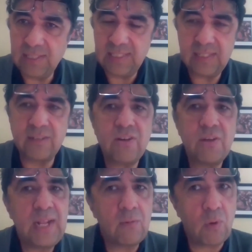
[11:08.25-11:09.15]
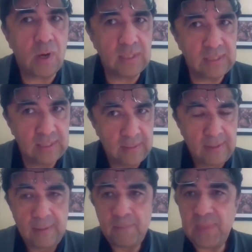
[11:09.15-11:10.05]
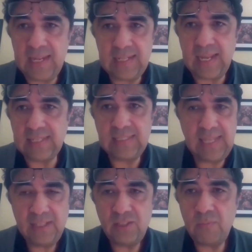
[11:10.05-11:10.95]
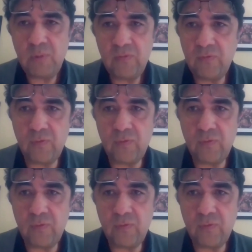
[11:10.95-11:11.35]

These are criminal wars that set some of